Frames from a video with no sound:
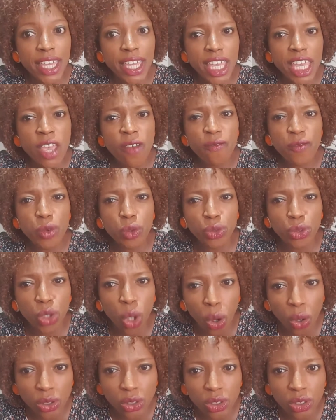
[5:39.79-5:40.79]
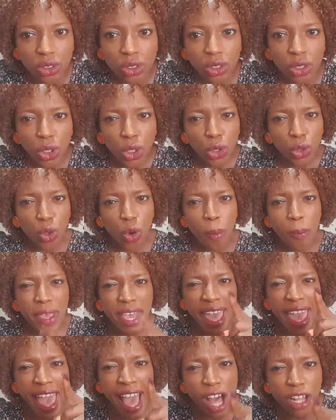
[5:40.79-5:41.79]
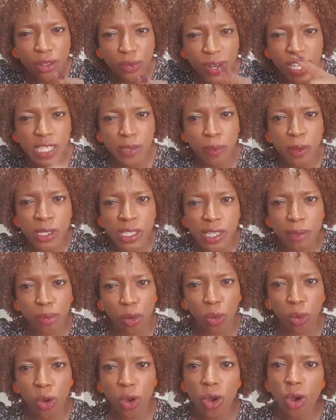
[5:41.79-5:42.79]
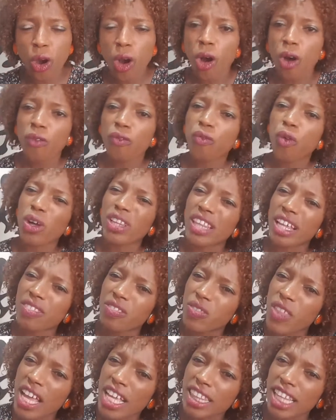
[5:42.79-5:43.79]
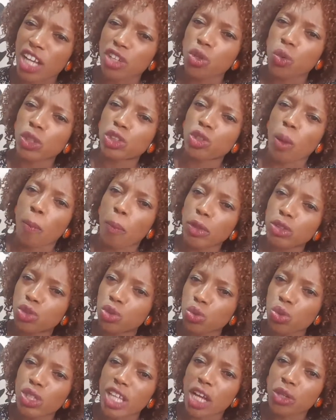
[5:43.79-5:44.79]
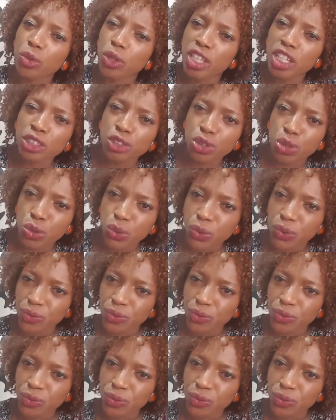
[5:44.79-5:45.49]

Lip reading: If you don't, you'll be held responsible for the thing that you were supposed to do that you didn't do.